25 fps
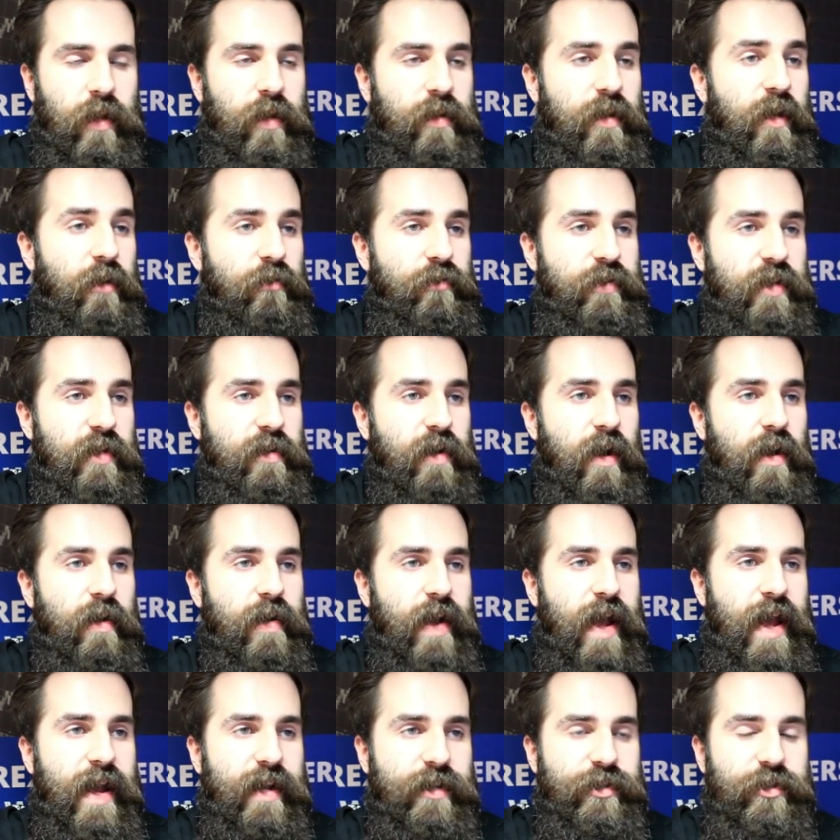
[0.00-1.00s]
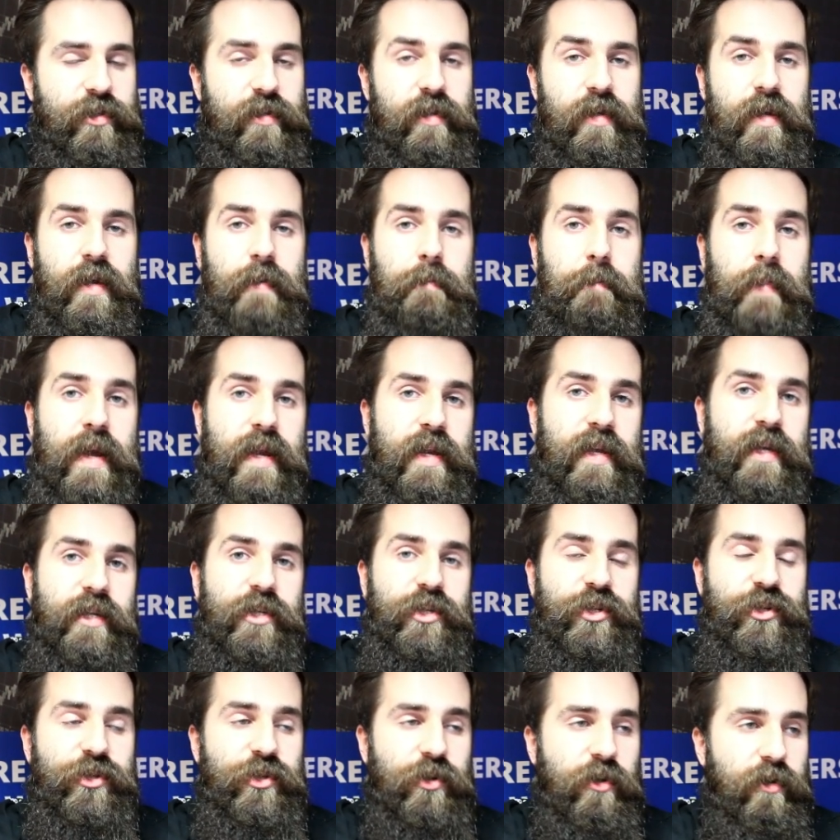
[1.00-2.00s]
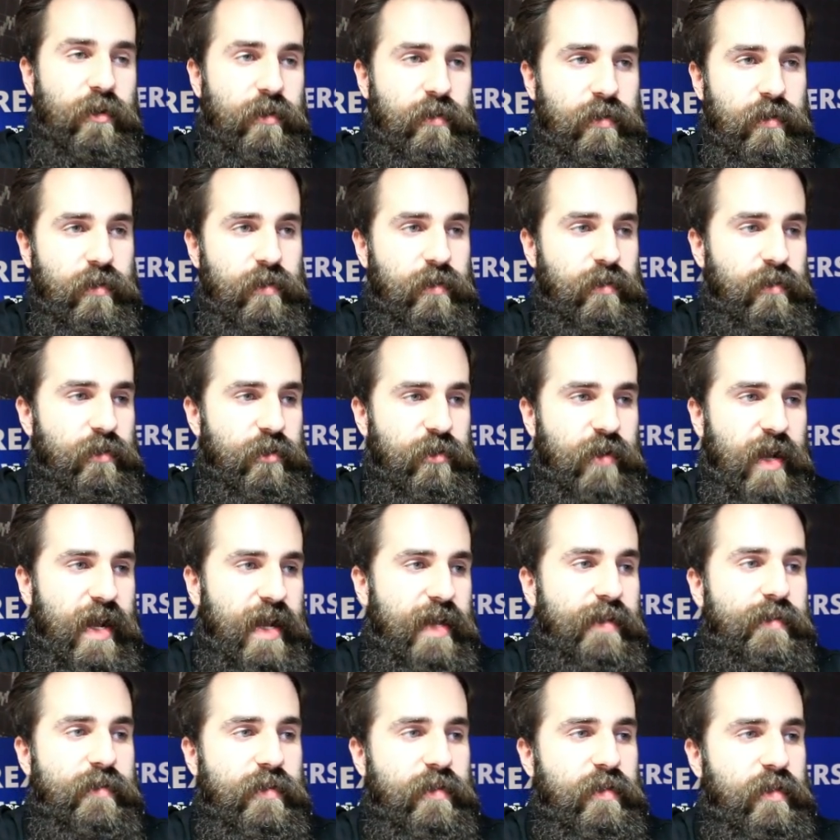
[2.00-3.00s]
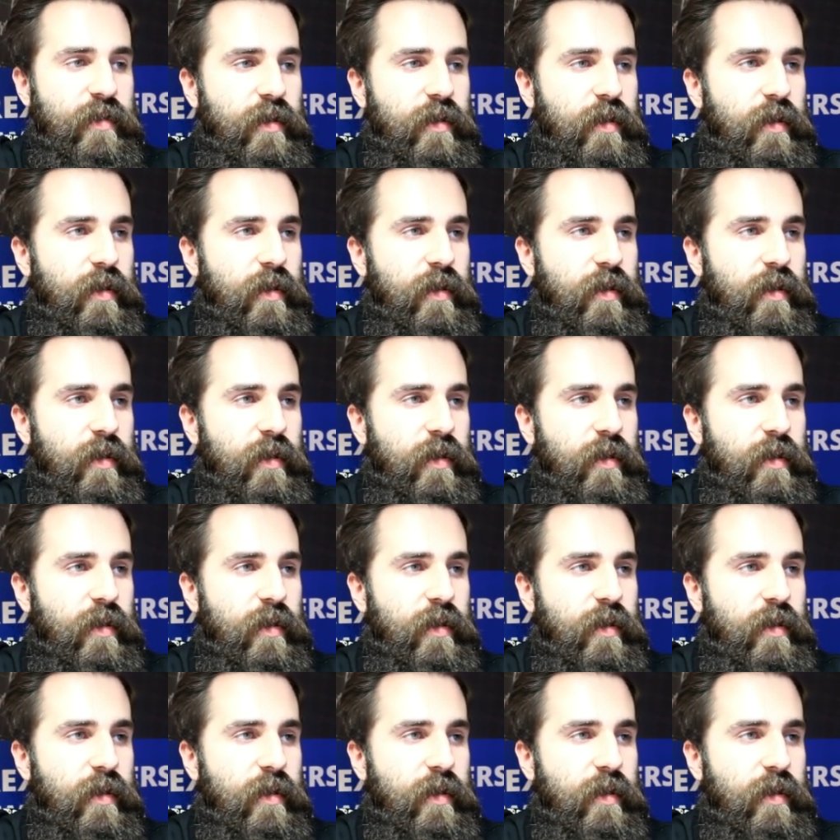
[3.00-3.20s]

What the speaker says: Now there are actually many short trades.